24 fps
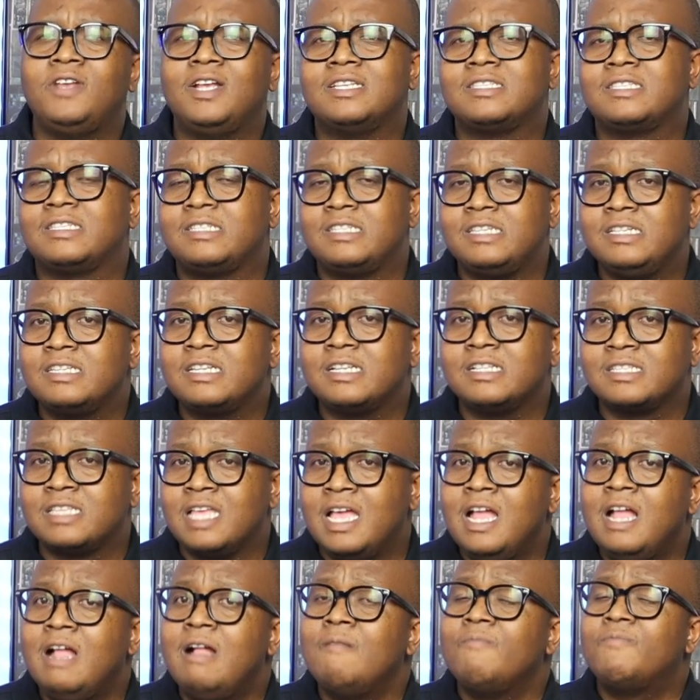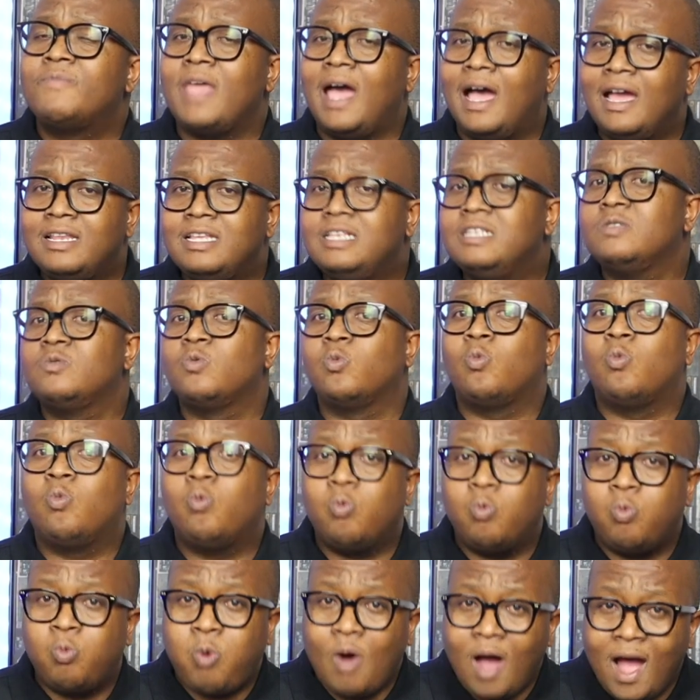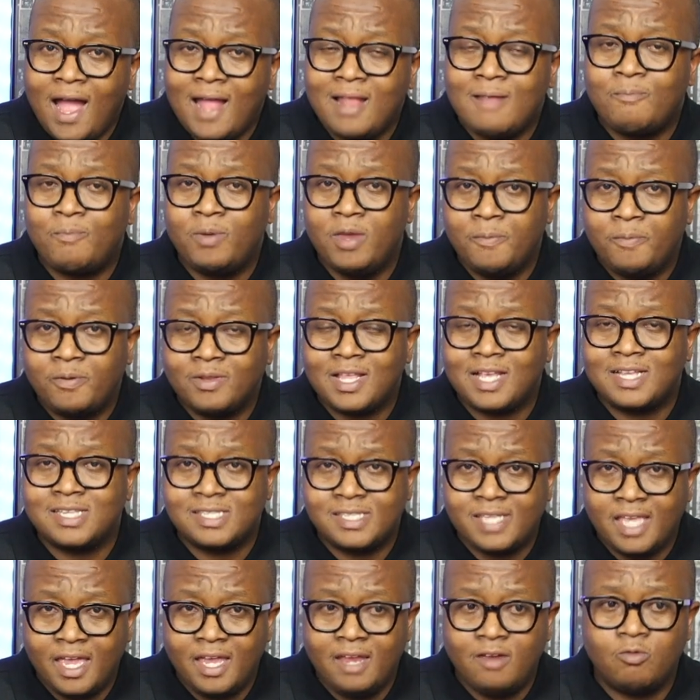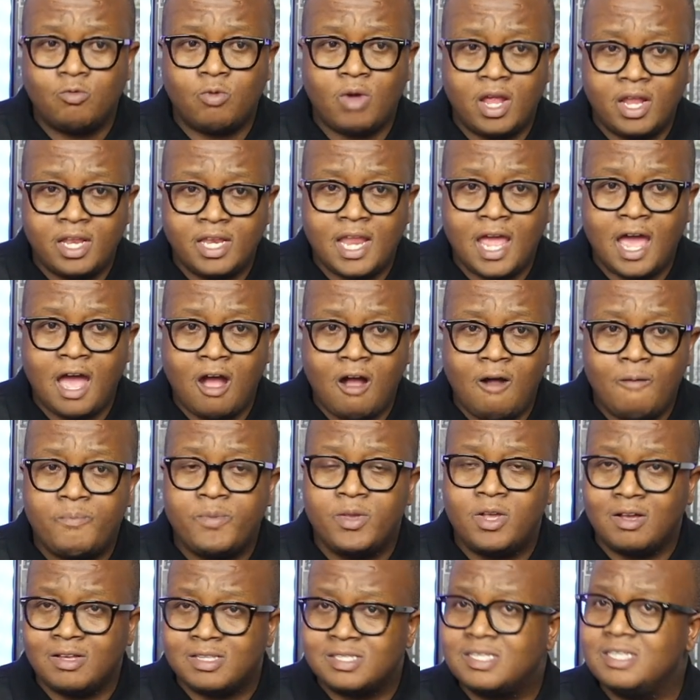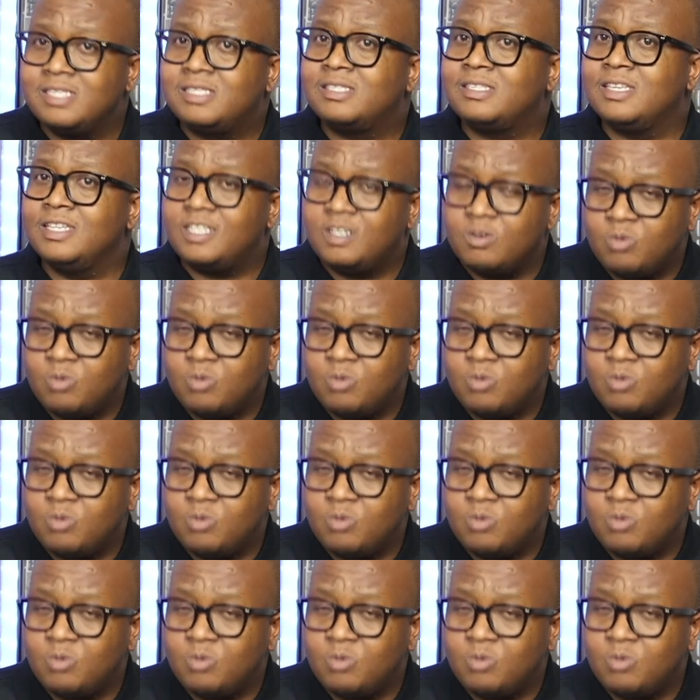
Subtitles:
giving us the details. That is what people are saying right now, because this